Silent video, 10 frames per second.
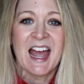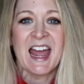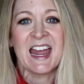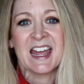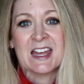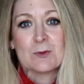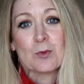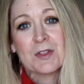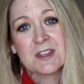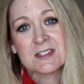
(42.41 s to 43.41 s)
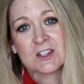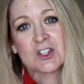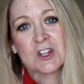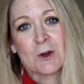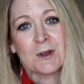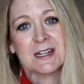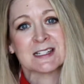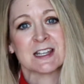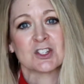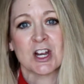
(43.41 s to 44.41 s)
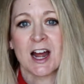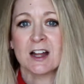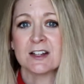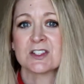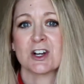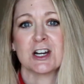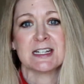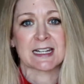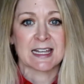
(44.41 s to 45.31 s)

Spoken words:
And what this is showing is the child is starting to